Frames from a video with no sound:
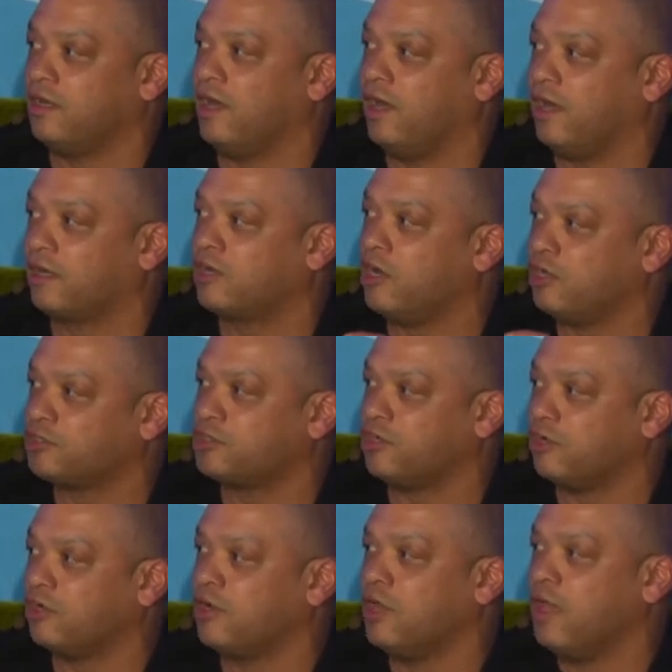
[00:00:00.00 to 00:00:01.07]
uh,
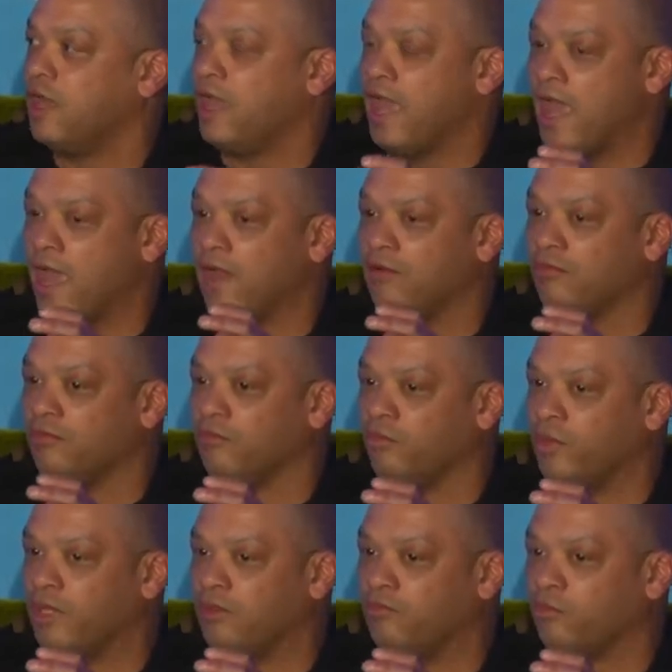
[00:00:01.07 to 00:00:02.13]
culture, and
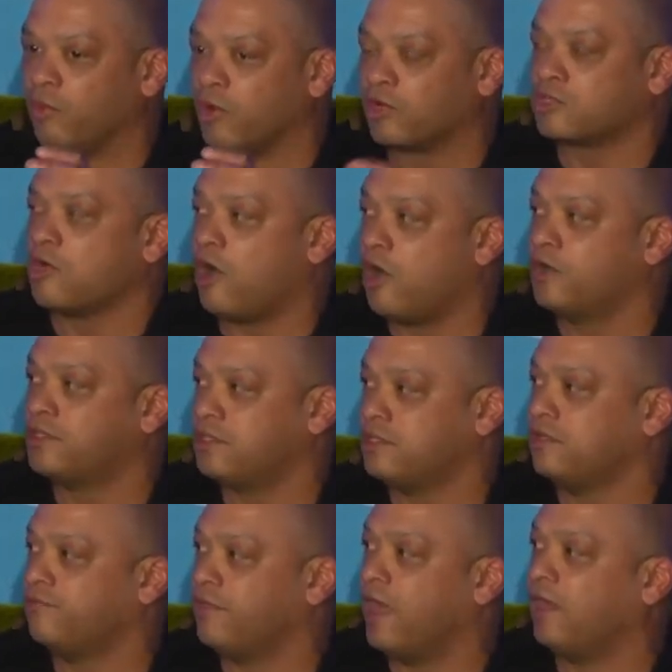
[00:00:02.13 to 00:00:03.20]
we worked hard to
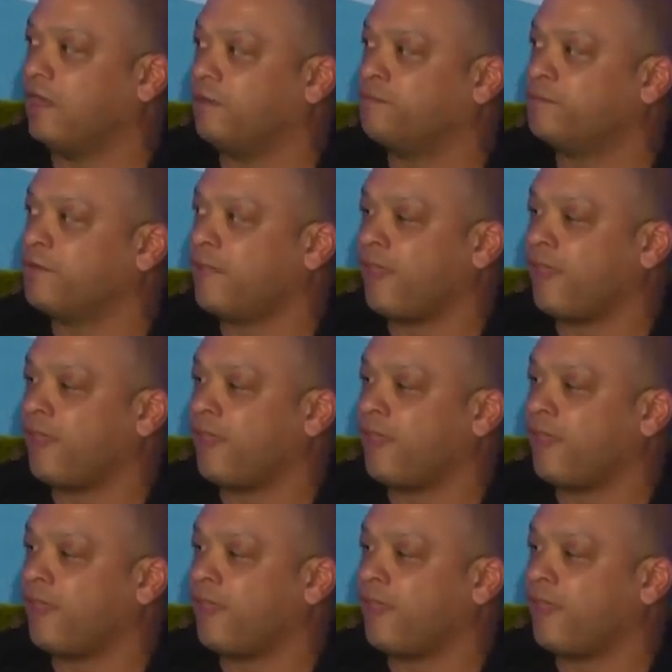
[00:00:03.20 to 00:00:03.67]
develop